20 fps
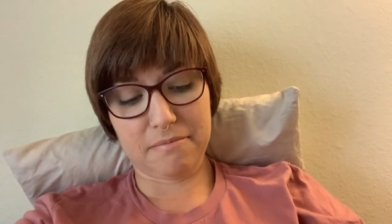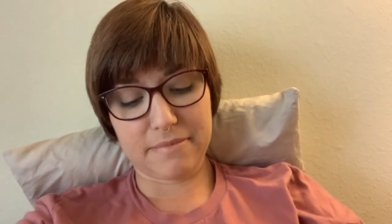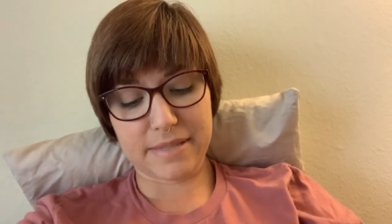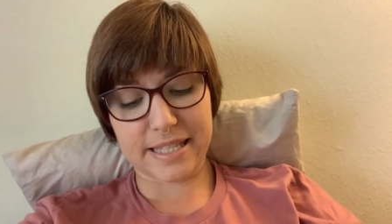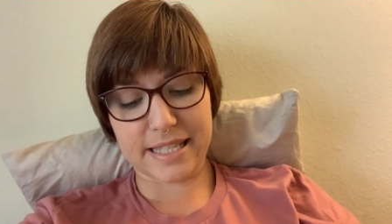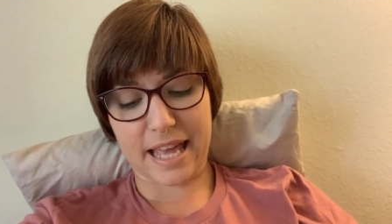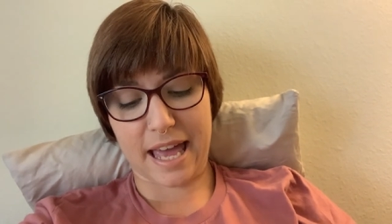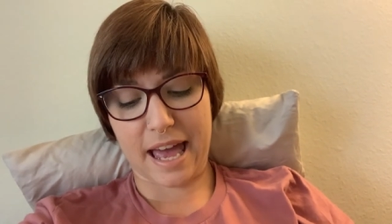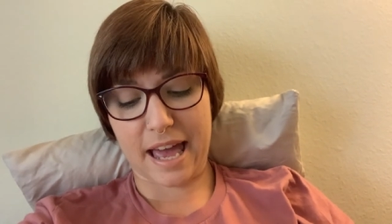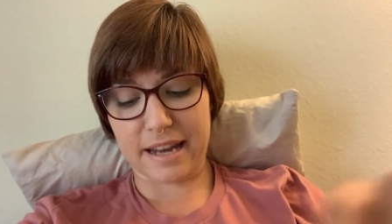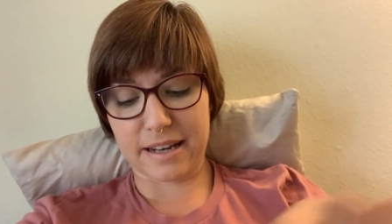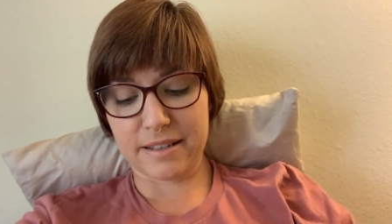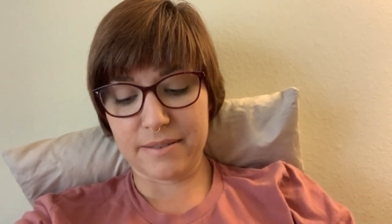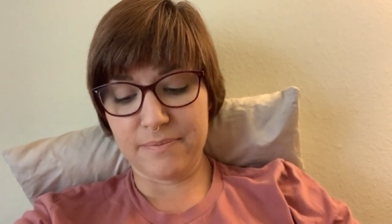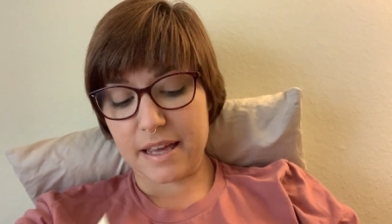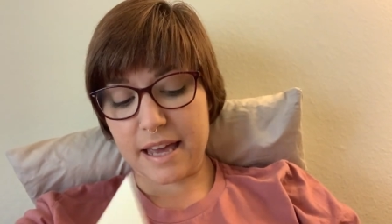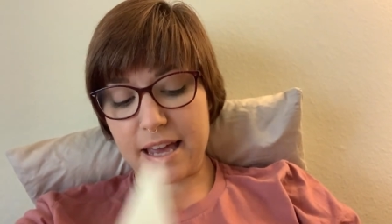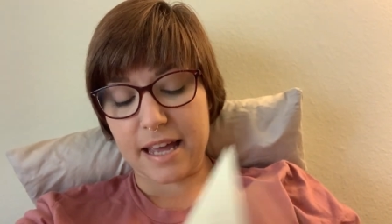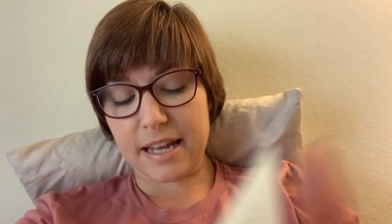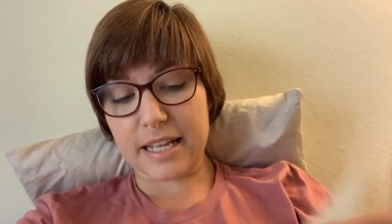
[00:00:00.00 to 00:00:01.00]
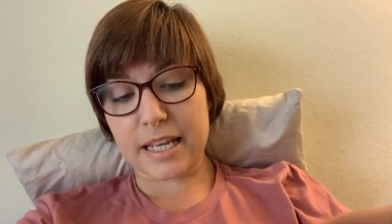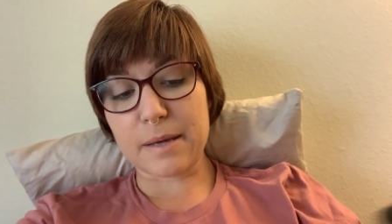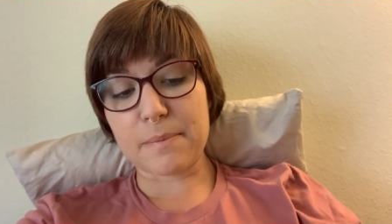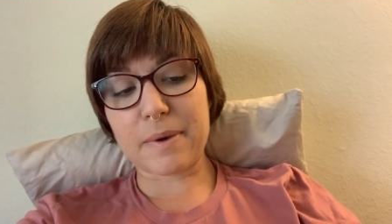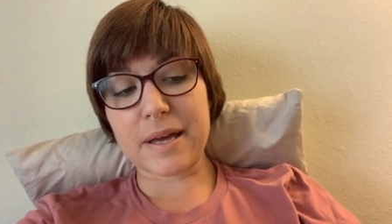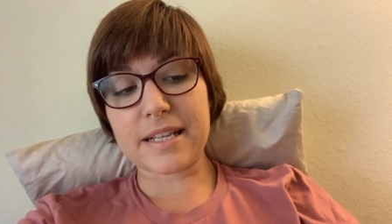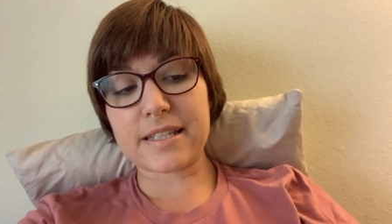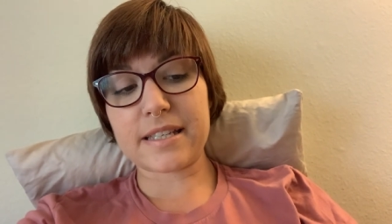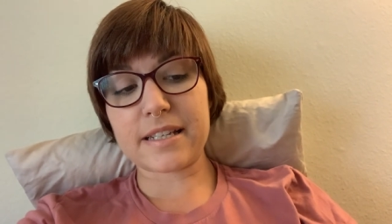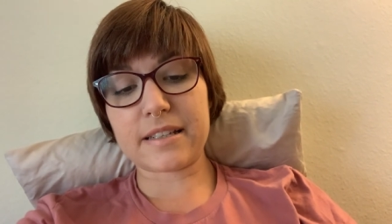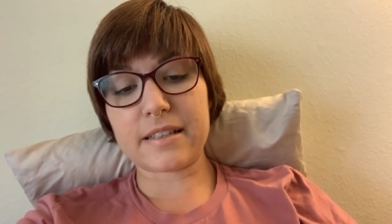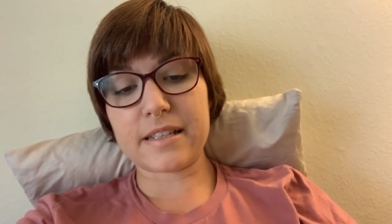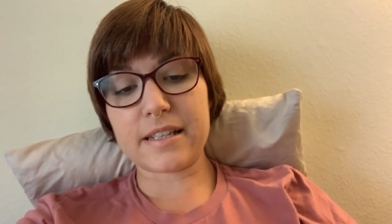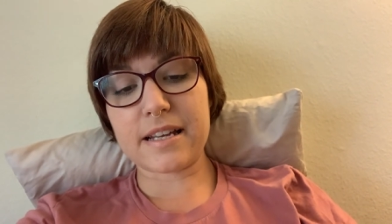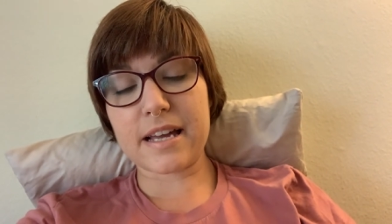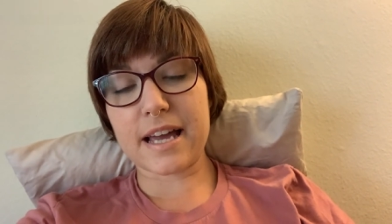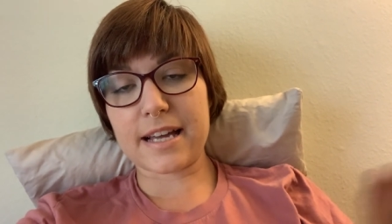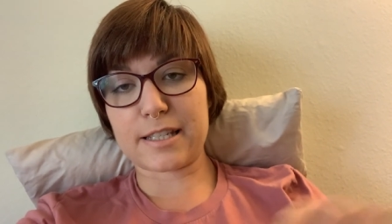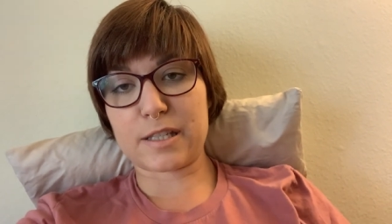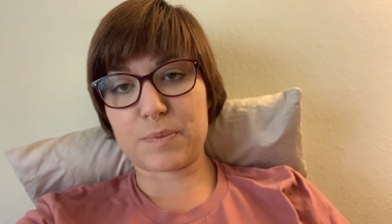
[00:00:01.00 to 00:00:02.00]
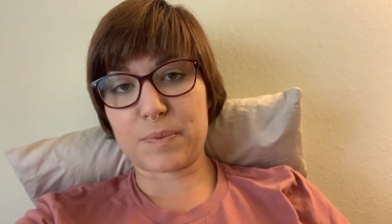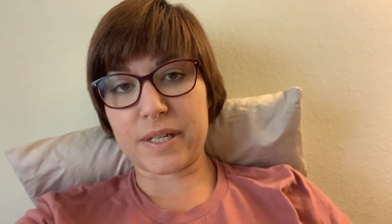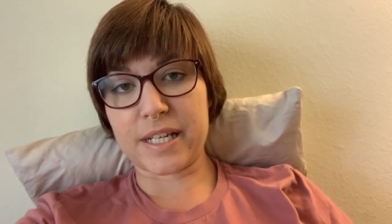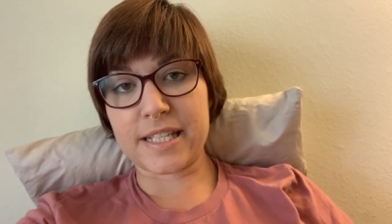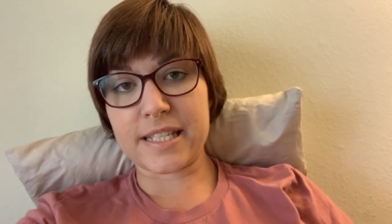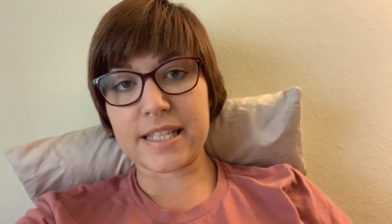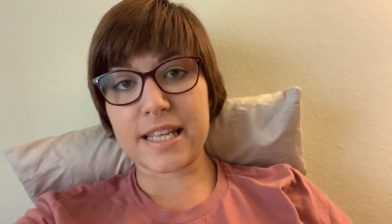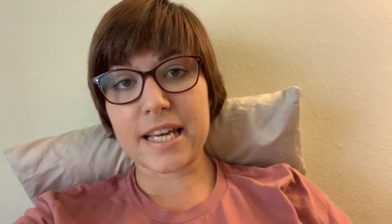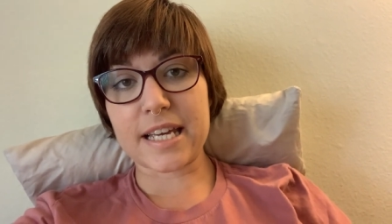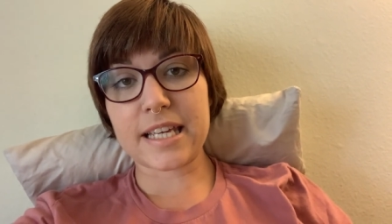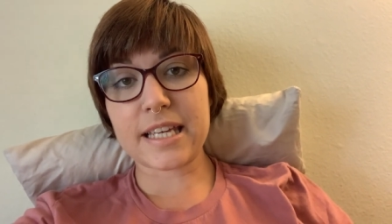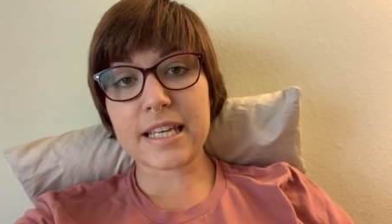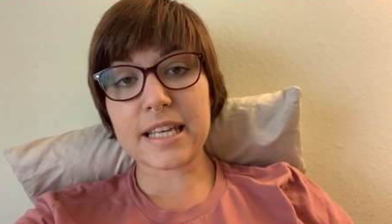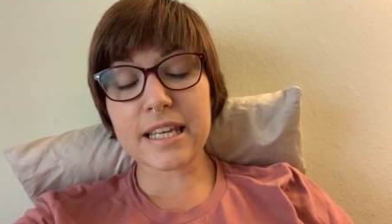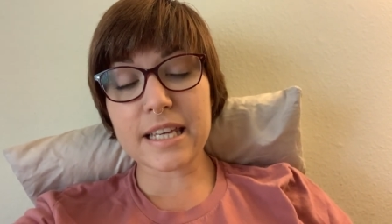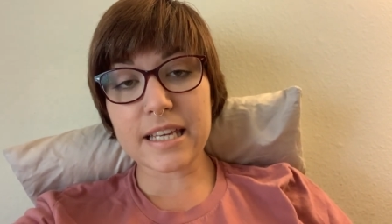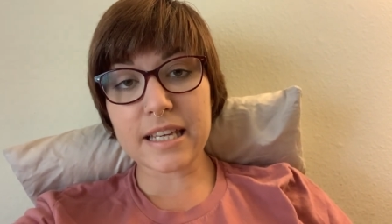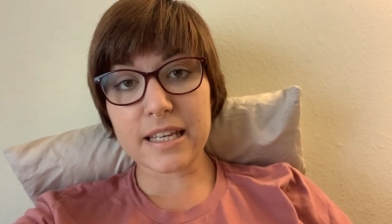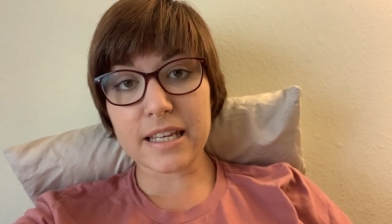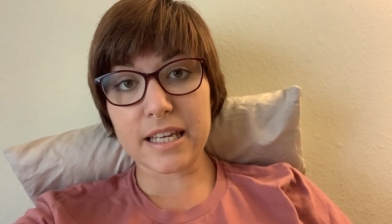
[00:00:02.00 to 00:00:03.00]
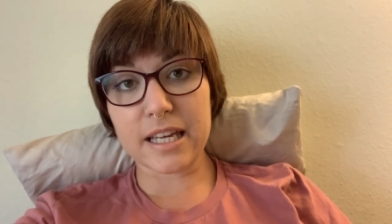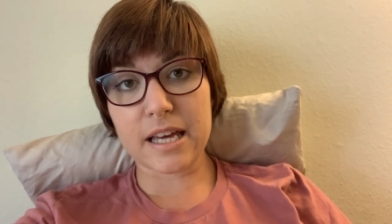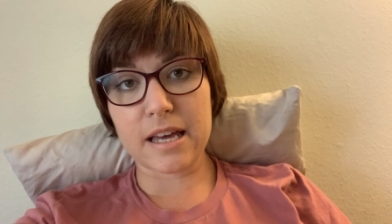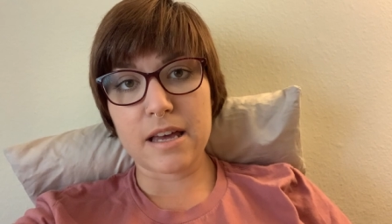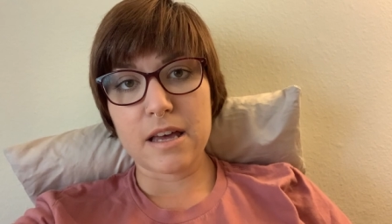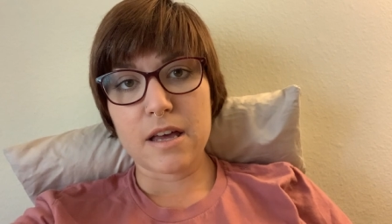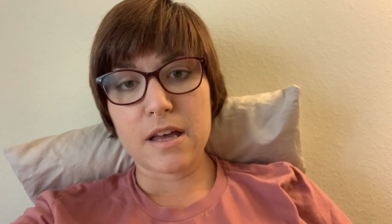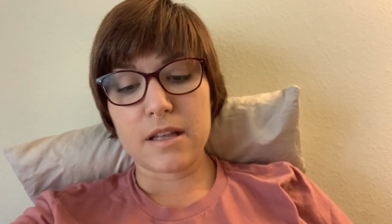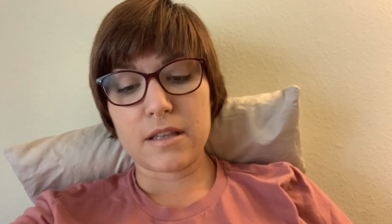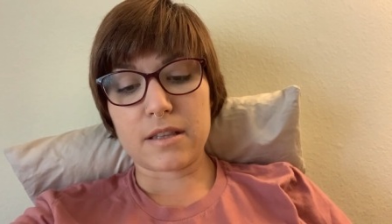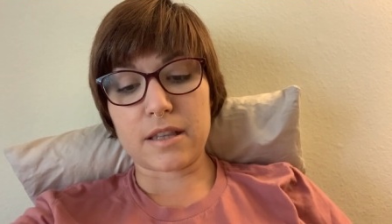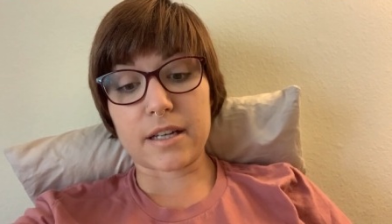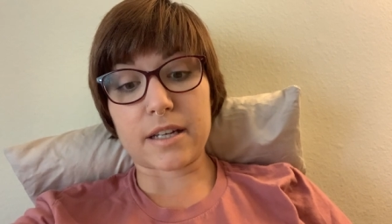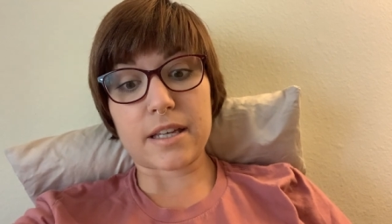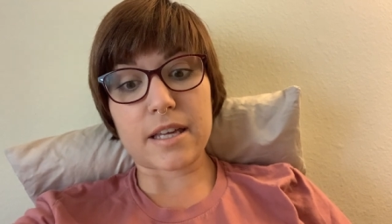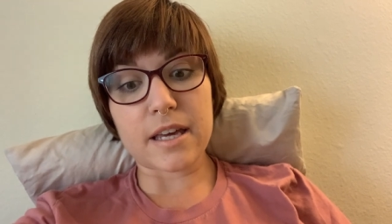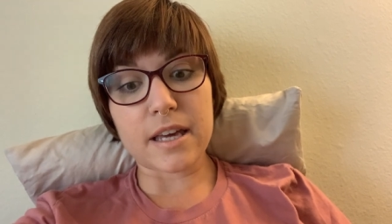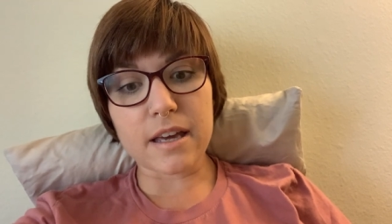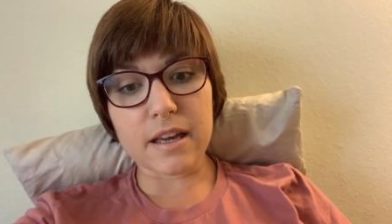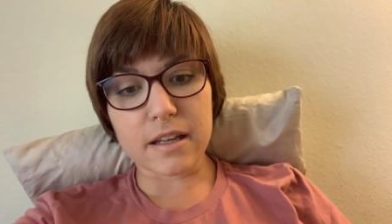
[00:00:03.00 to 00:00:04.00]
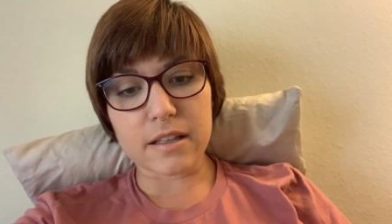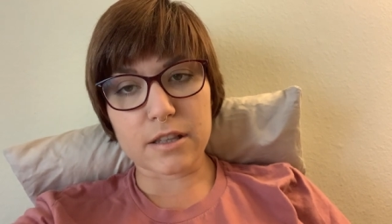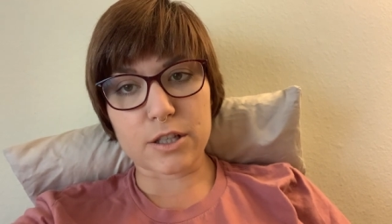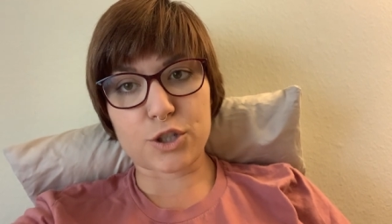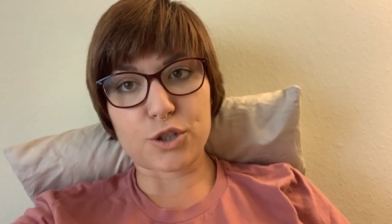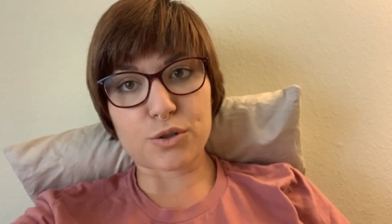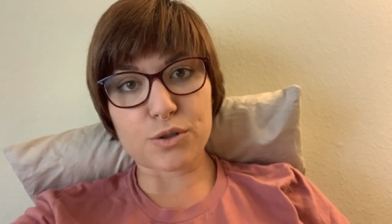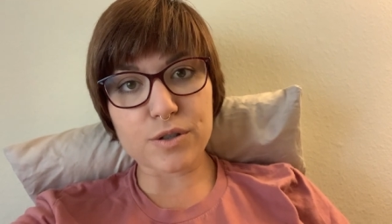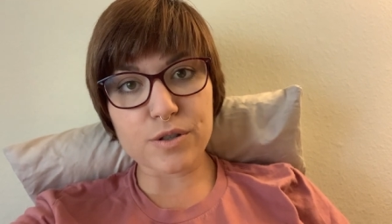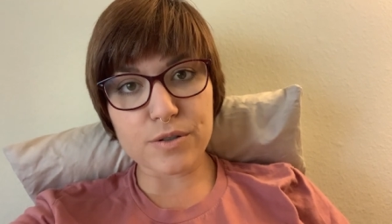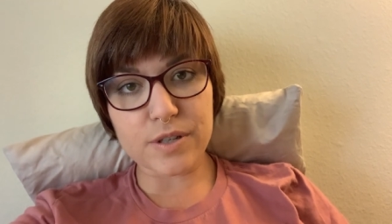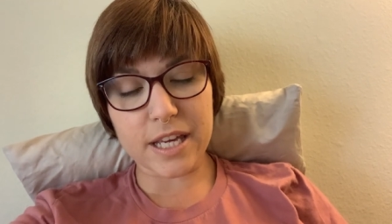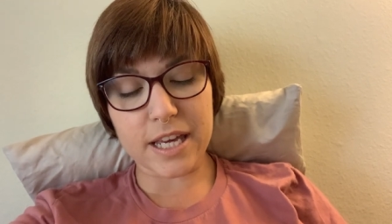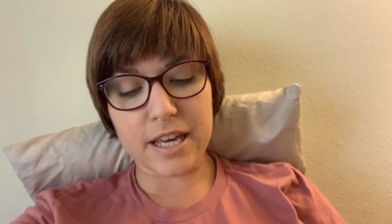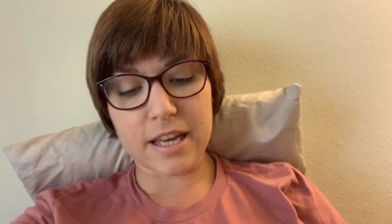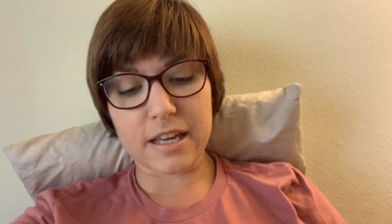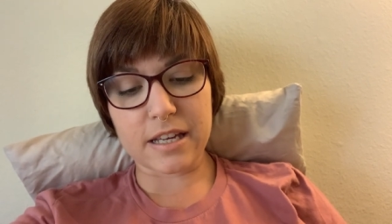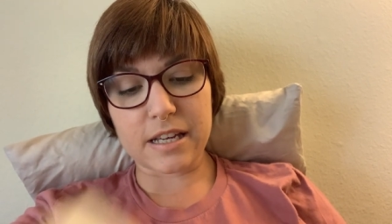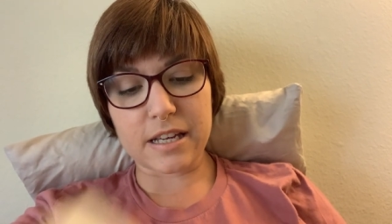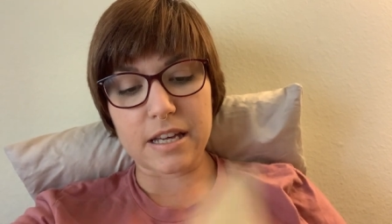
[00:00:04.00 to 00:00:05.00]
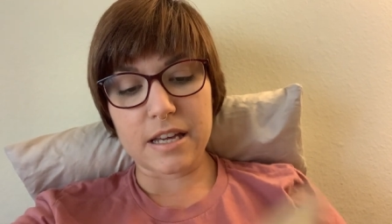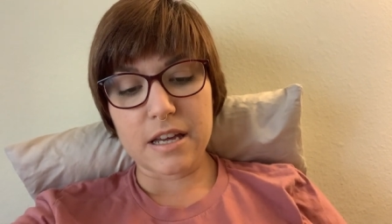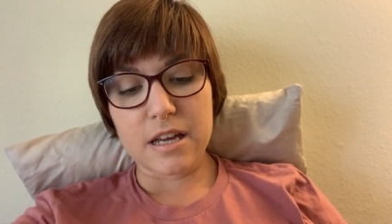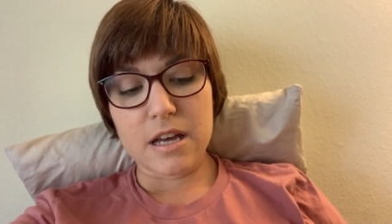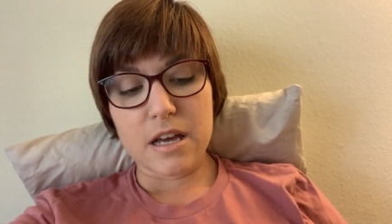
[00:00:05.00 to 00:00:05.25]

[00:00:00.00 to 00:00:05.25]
Sad. And he basically explains that he, the king, the true king,